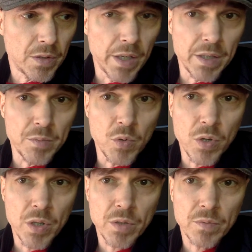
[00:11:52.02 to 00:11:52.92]

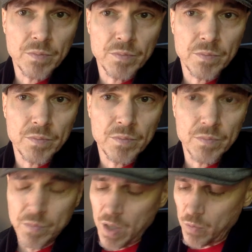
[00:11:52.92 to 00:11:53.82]
anymore.
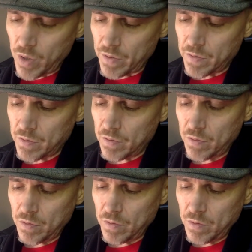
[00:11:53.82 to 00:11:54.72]
I was.
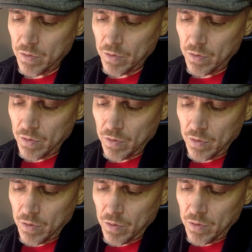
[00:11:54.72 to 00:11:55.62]

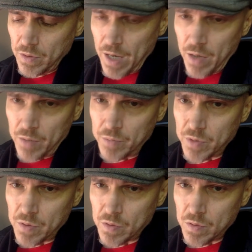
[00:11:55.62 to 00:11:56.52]
Now I'm
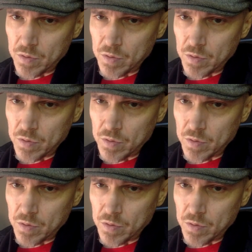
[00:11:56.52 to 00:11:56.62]
just